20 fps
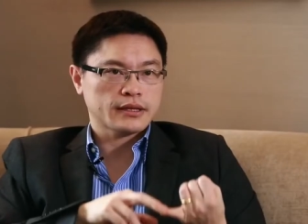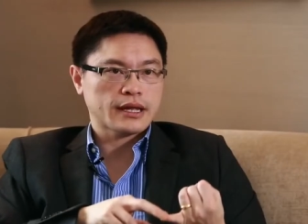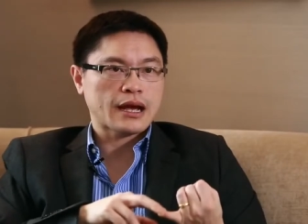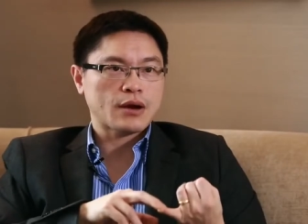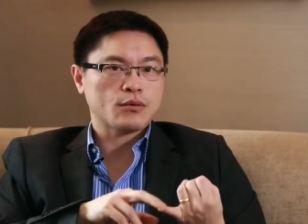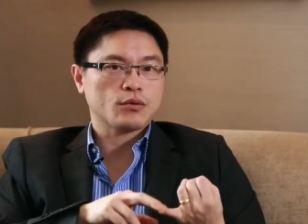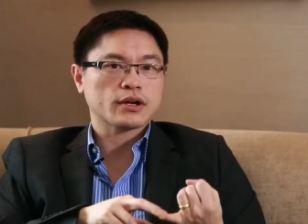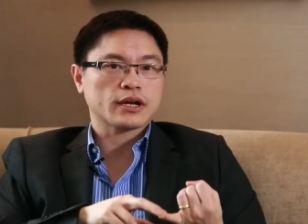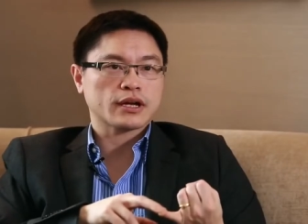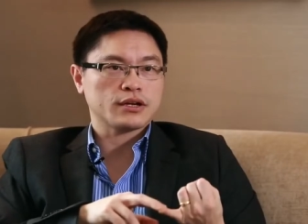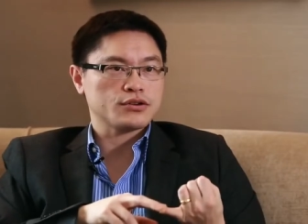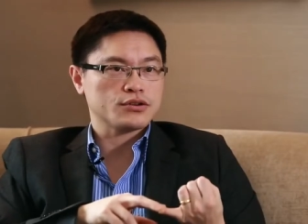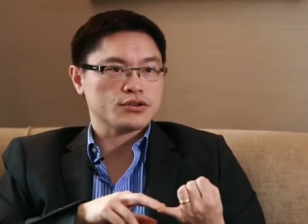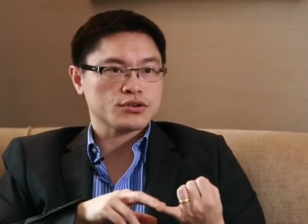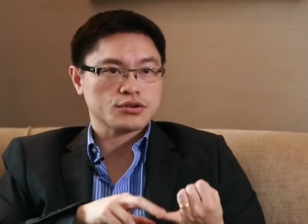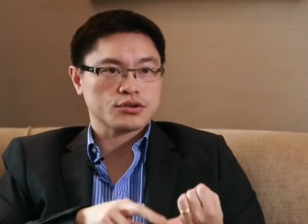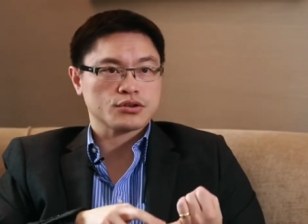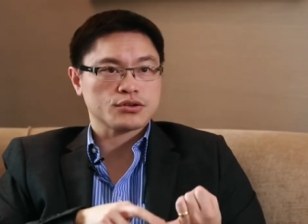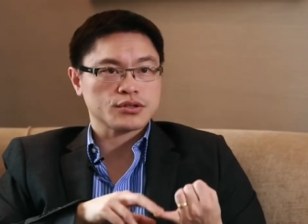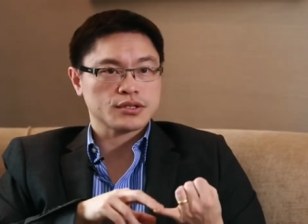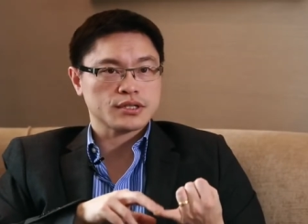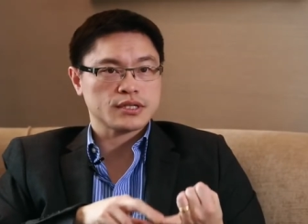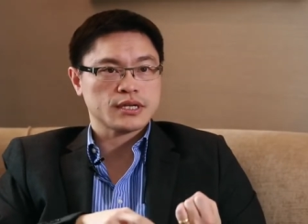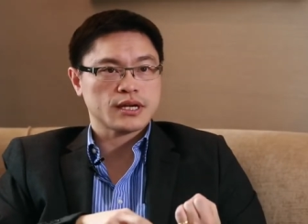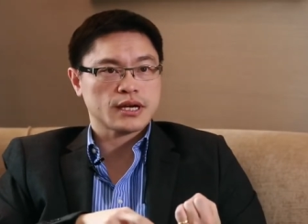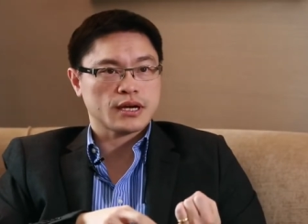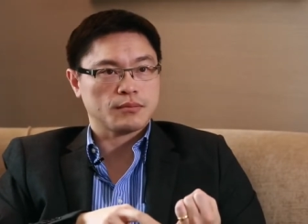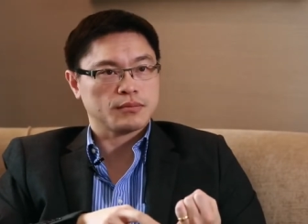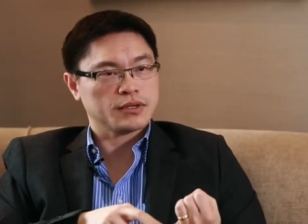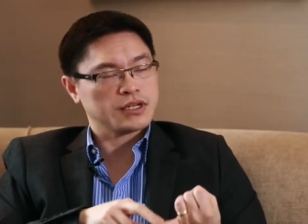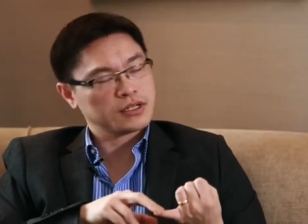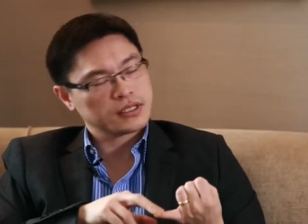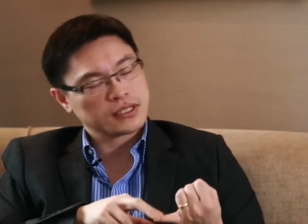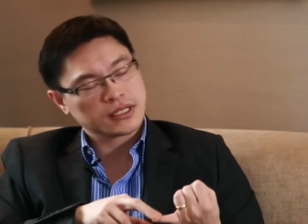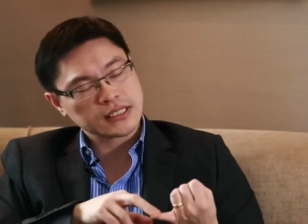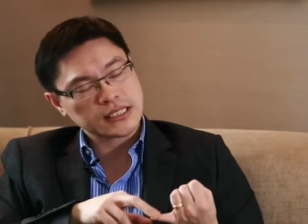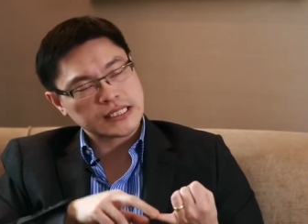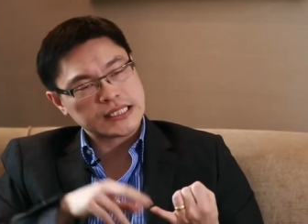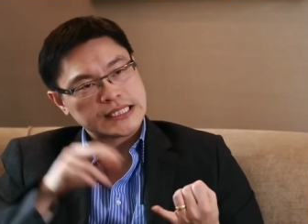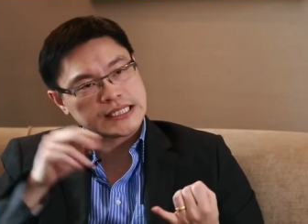and that will get your sugars down, but it
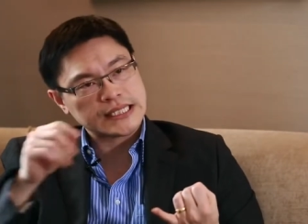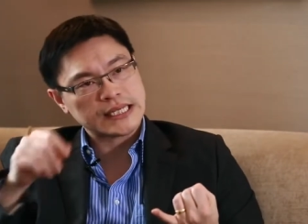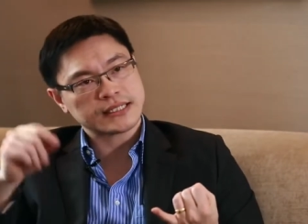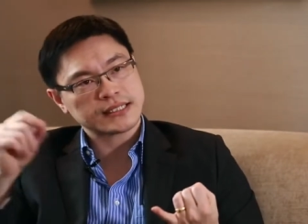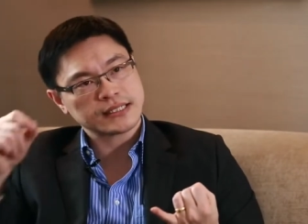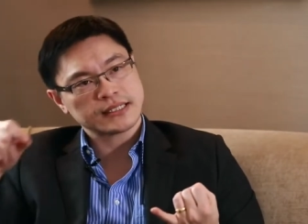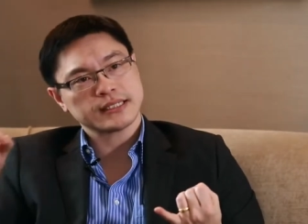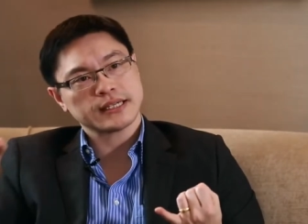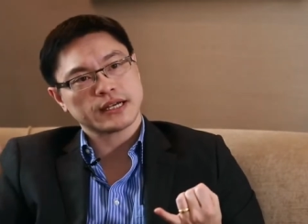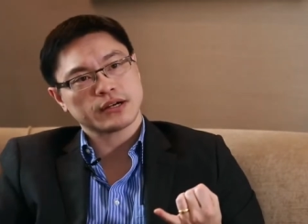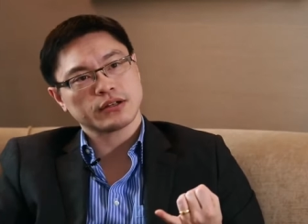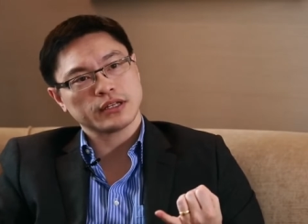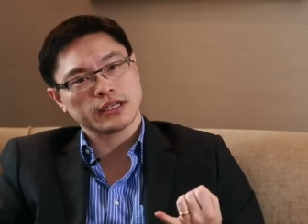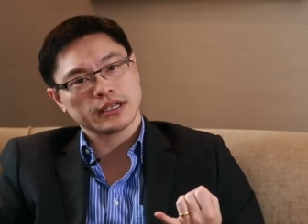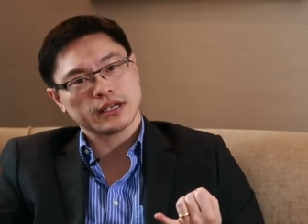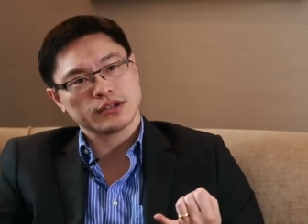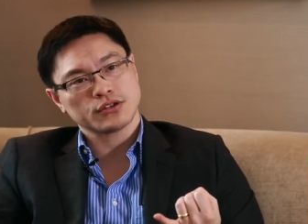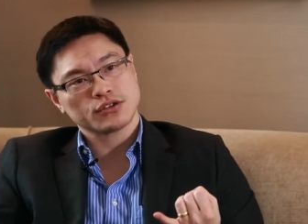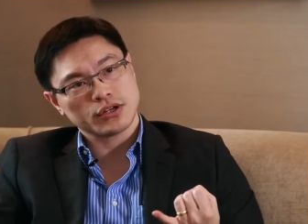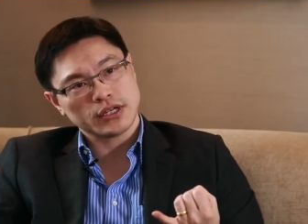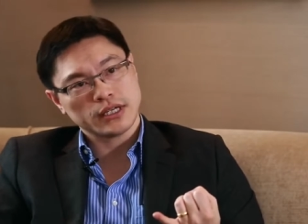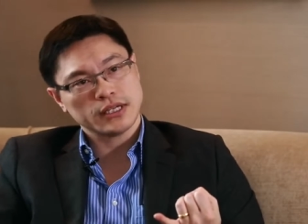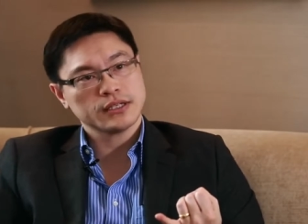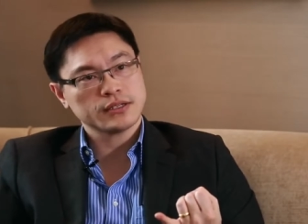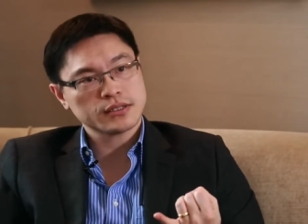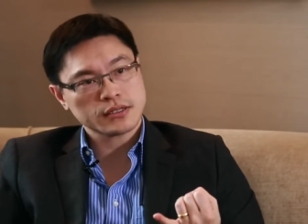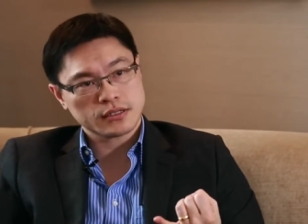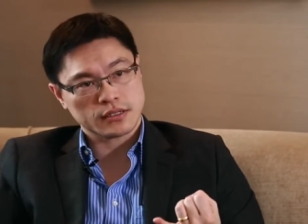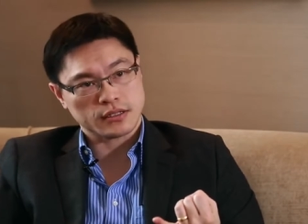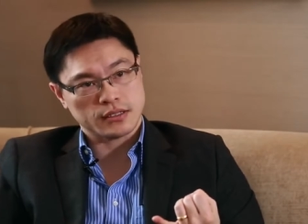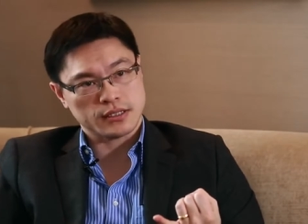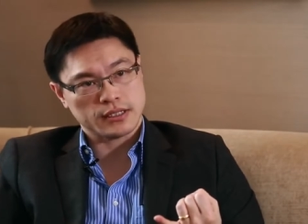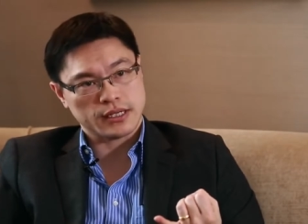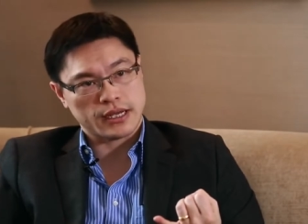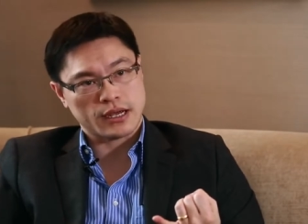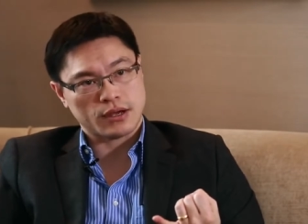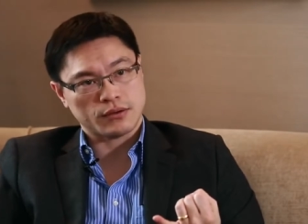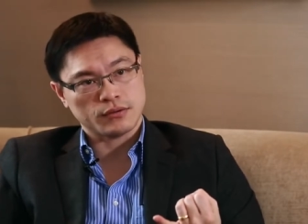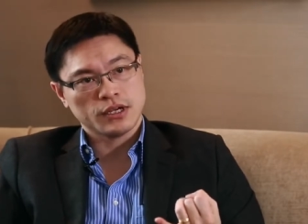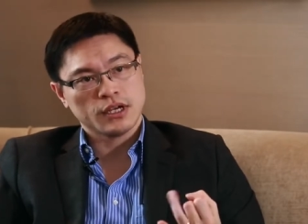doesn't necessarily get your insulin
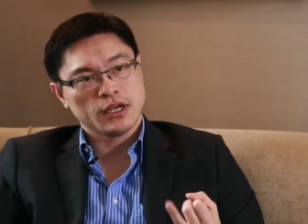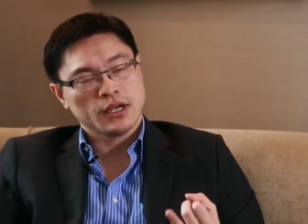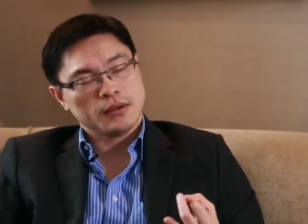down